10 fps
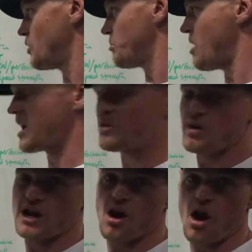your body
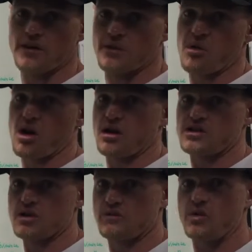weight on the bar.
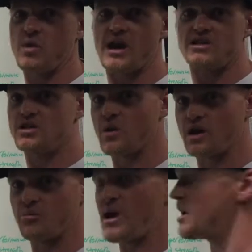So if you weigh
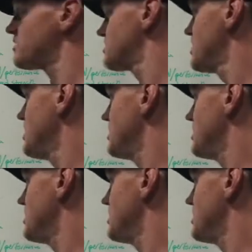200 pounds,